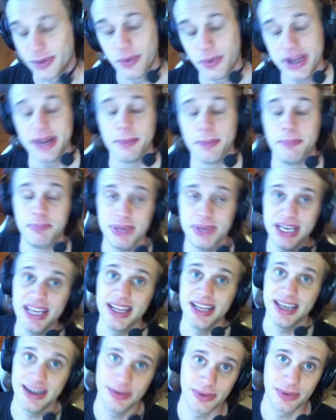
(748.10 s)
way to beat
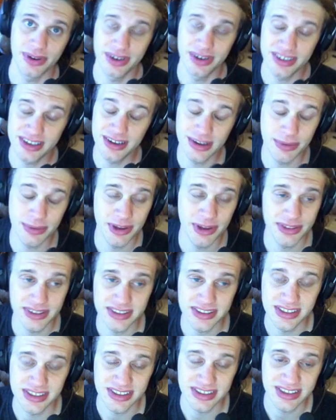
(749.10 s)
it, and we're going to talk about
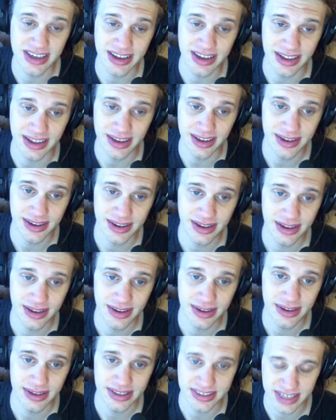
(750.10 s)
this in a second,
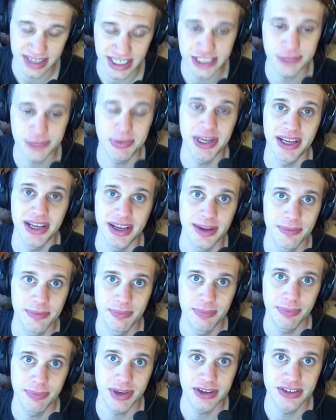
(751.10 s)
is HP.
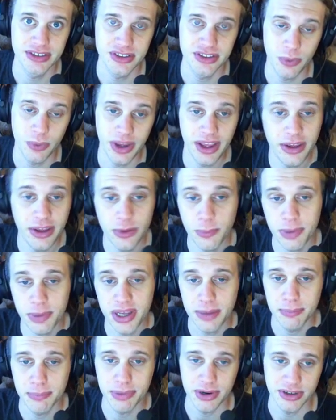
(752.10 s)
Because the way you
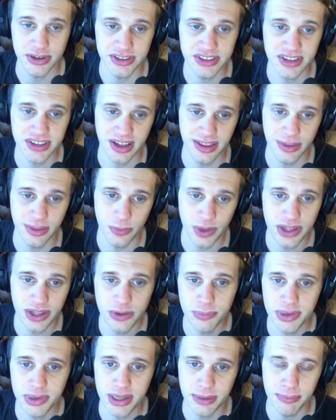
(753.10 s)
beat Burst and the way you
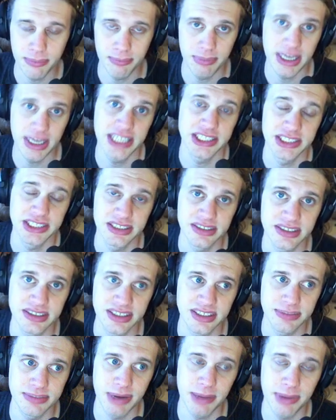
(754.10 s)
beat mages
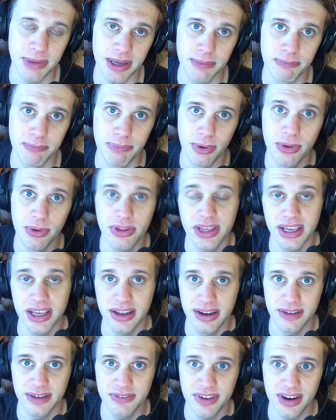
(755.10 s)
is by being bulky
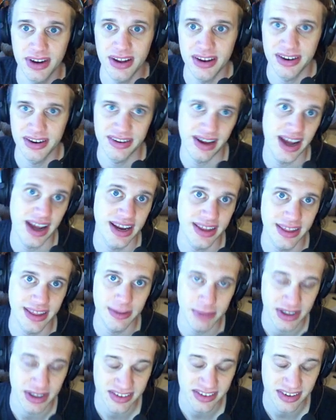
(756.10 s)
enough to not die to them
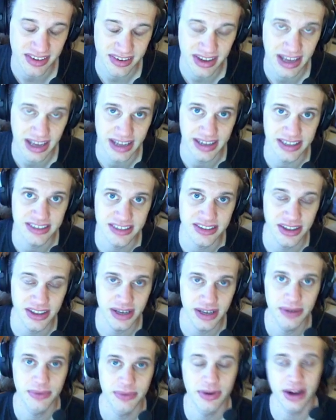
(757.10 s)

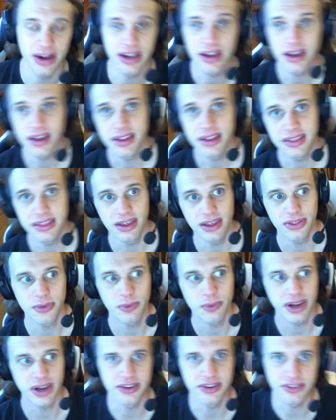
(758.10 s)
instantaneously, right? The other
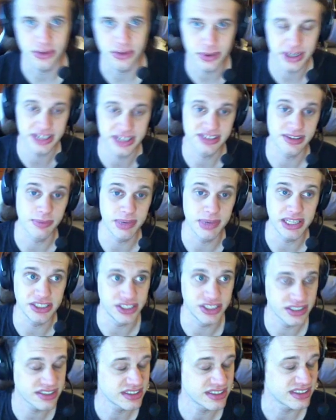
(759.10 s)
way to do it is to be
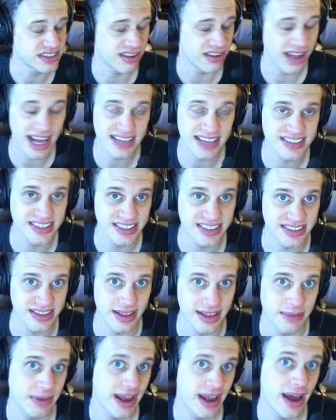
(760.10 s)
just as glassy as
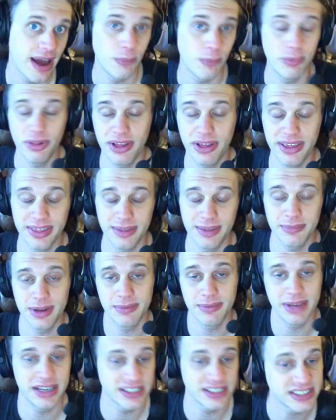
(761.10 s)
them and outplay them and
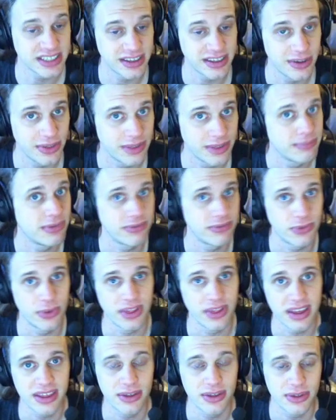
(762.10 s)
manage to kill them before
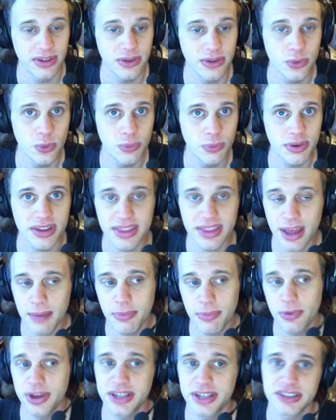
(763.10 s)
they kill you. But at that
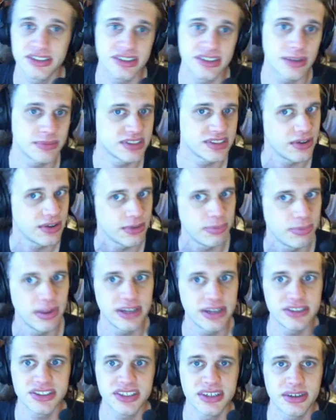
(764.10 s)
point, it just comes down to
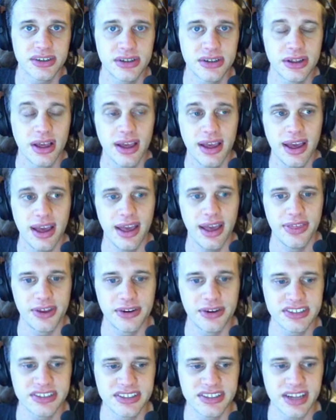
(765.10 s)
player skill, and there
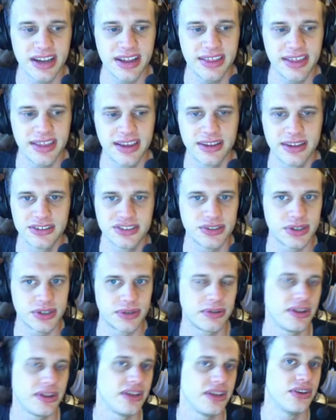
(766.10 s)
isn't anything else you can
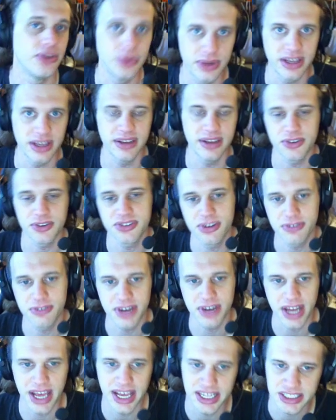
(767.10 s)
really do to give yourself an
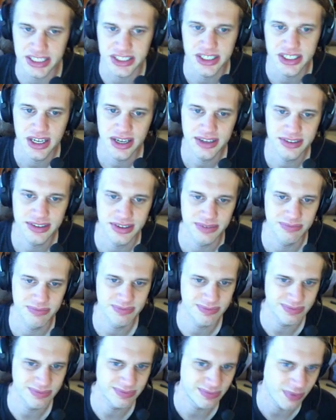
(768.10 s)
edge to
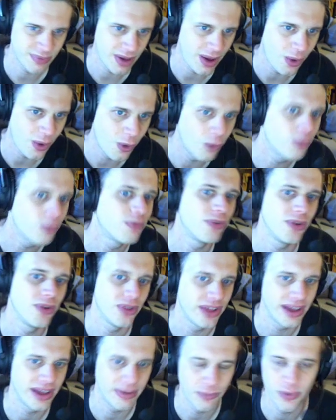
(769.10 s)

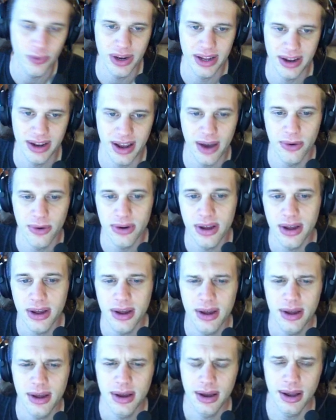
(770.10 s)
hopefully win it out.
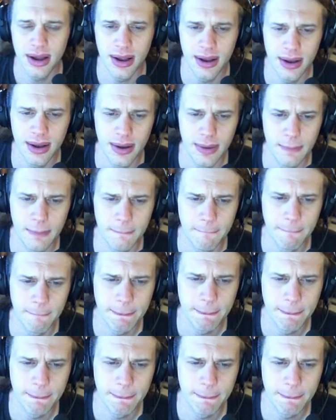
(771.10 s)
Um,